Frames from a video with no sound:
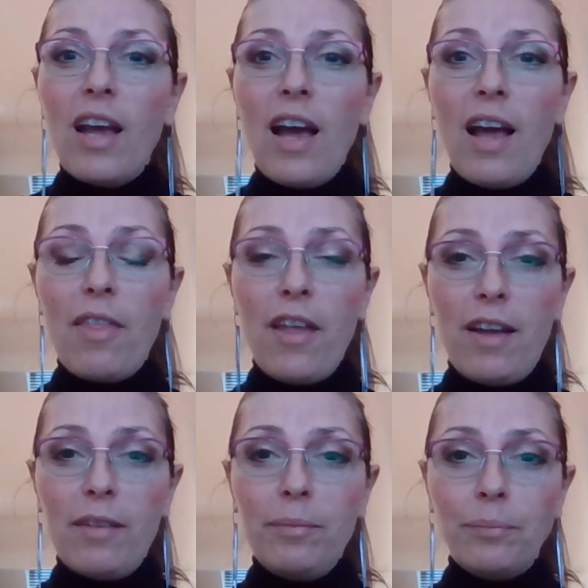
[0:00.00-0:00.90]
And
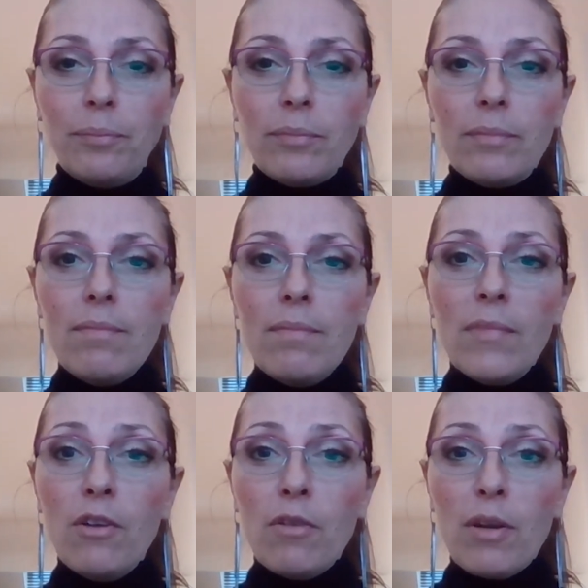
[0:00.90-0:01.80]
then
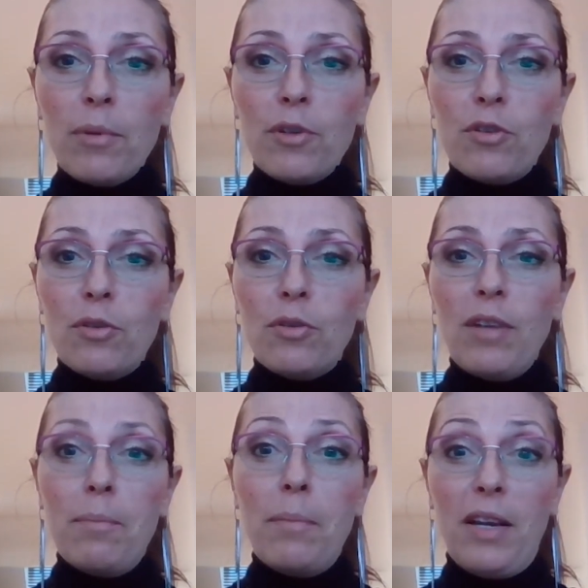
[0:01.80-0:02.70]
you're able to
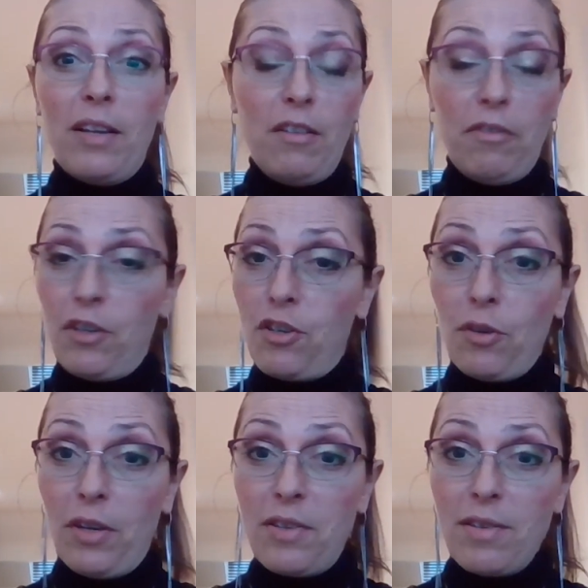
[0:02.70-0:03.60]
then make a different
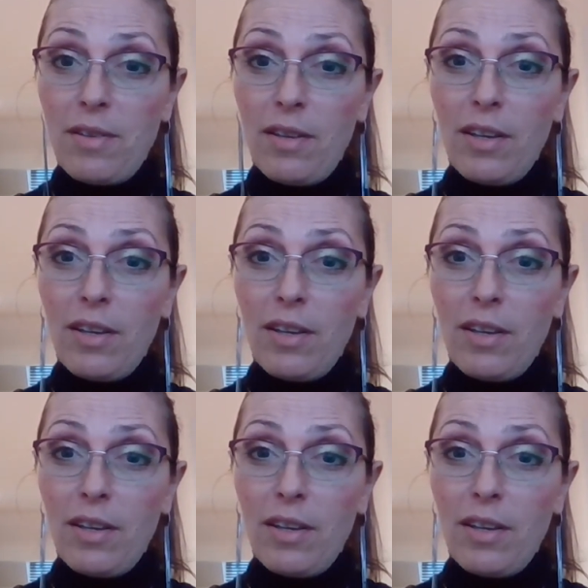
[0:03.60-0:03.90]
choice.